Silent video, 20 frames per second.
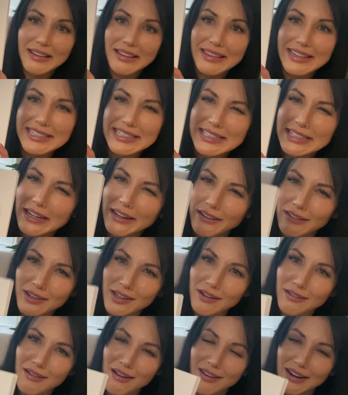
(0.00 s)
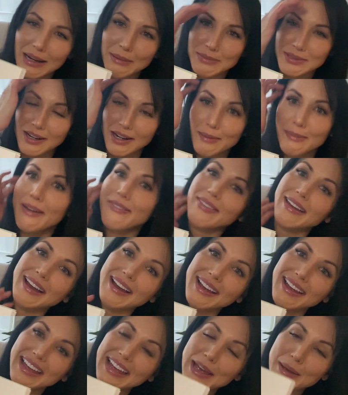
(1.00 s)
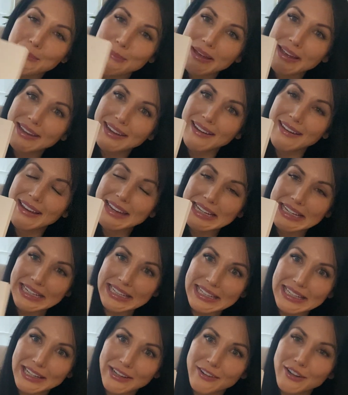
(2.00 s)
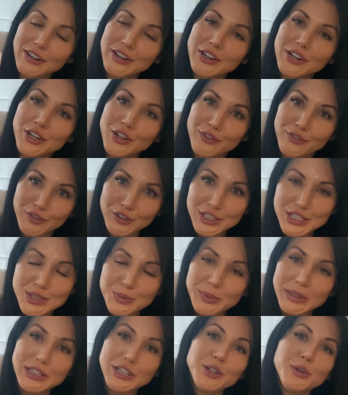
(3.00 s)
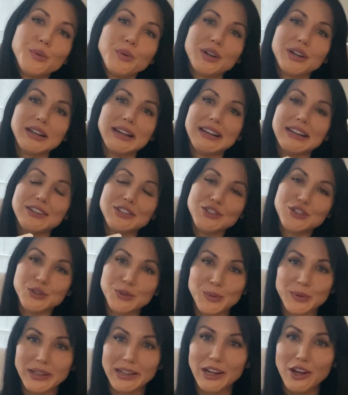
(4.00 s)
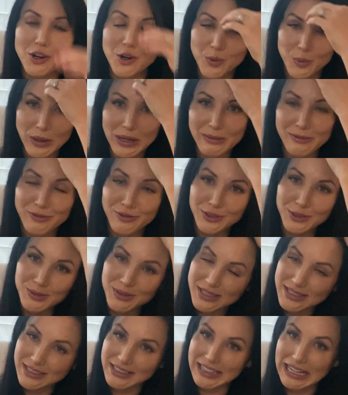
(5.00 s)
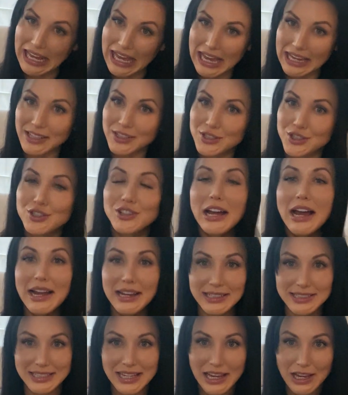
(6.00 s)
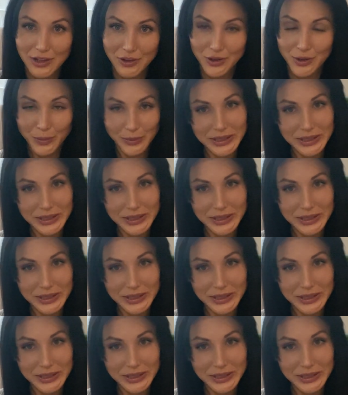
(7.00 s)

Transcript: This is getting a little long, I'm sorry about that. But in here, your first week, you're doing grapefruit seed extract. The